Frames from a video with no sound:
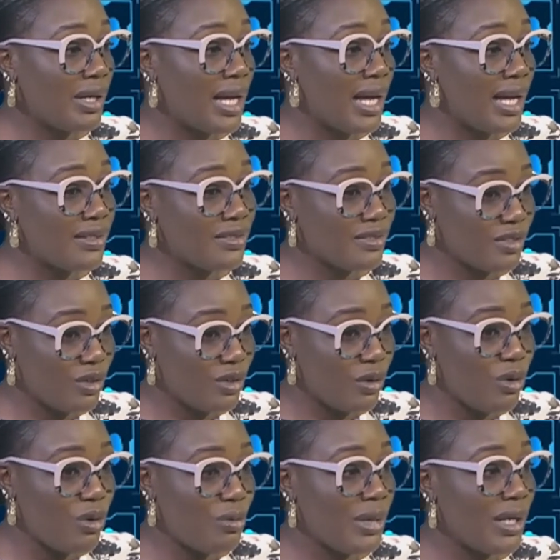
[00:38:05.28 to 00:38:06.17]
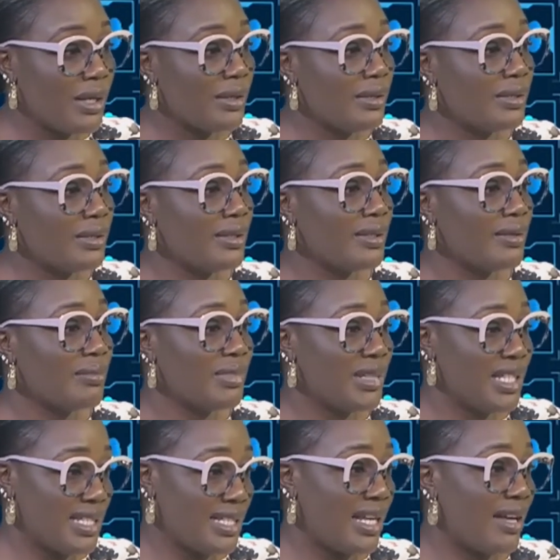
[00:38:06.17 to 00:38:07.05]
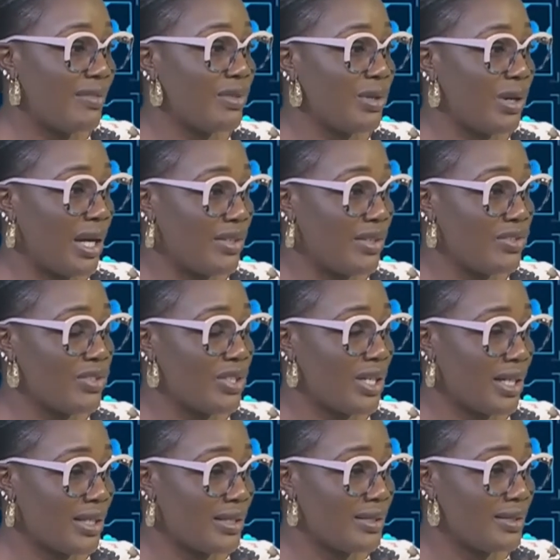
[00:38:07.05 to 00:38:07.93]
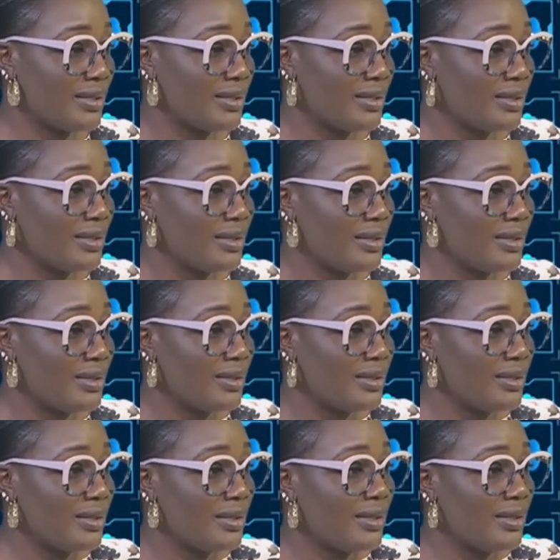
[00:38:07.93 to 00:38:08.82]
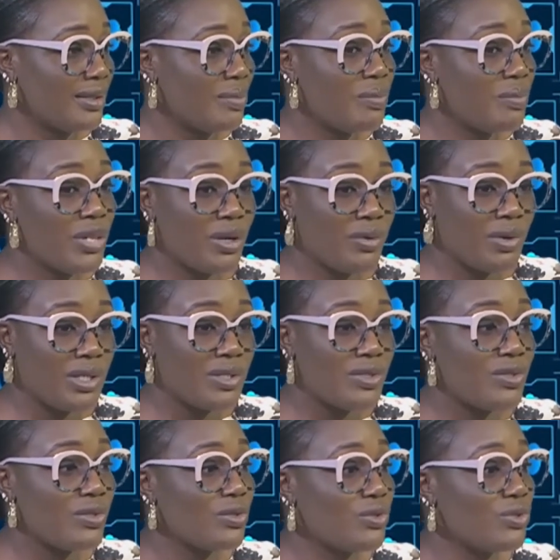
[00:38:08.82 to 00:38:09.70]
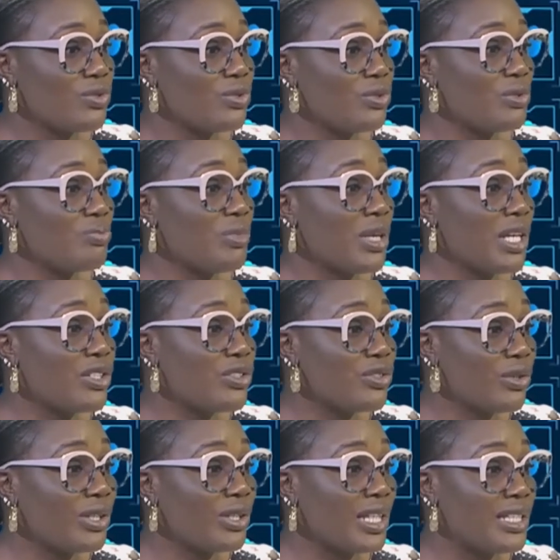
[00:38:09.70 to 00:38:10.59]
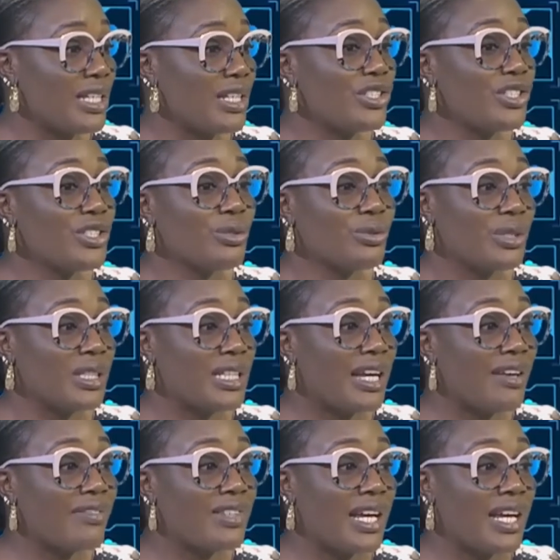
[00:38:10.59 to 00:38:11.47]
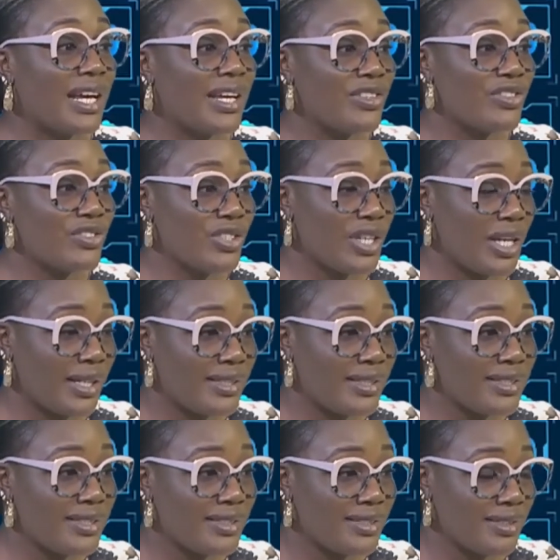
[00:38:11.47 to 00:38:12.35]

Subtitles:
has glaucoma, please have your eyes checked. Parents should make sure that their children have their eyes checked.